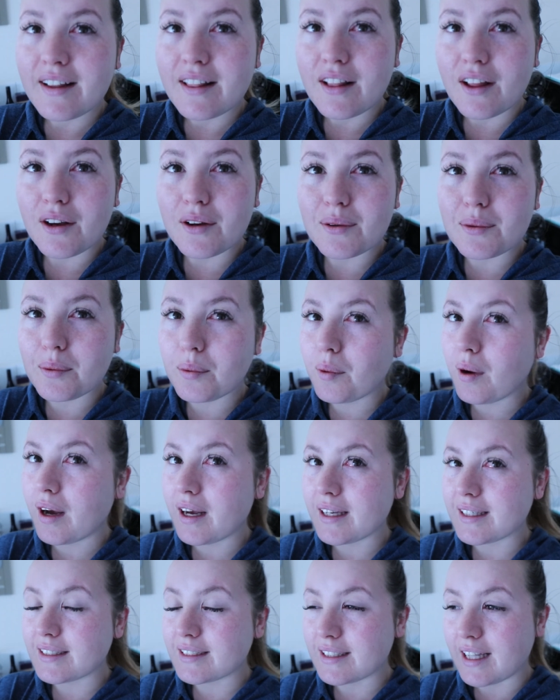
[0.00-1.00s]
Like,
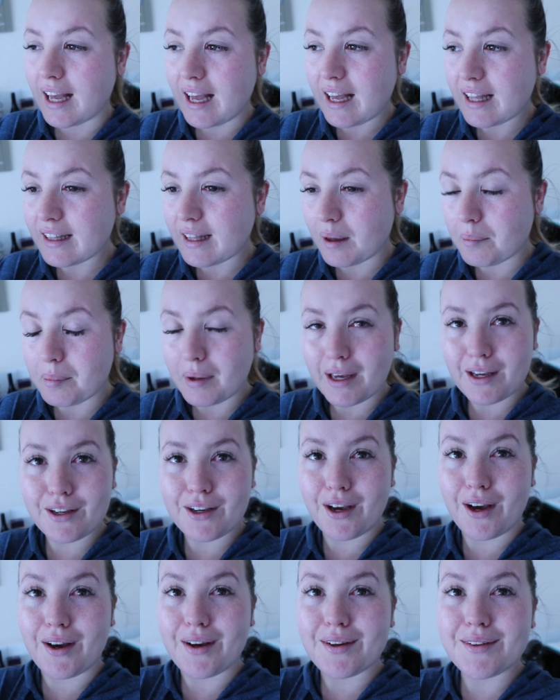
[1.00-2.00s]
what is that? That
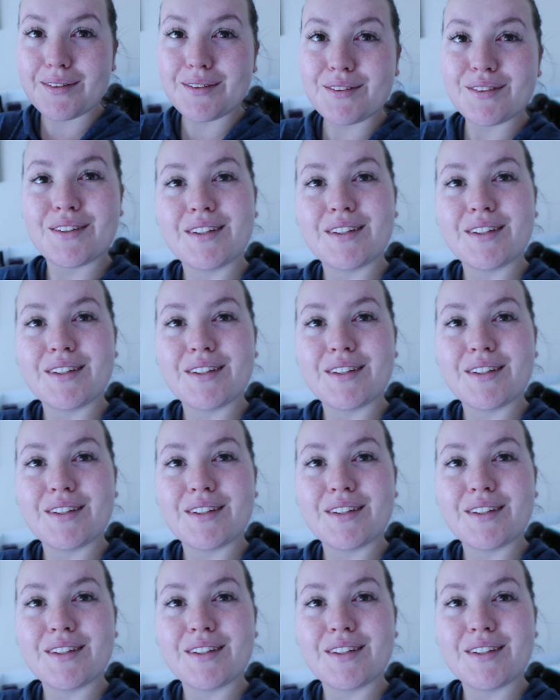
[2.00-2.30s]
better go.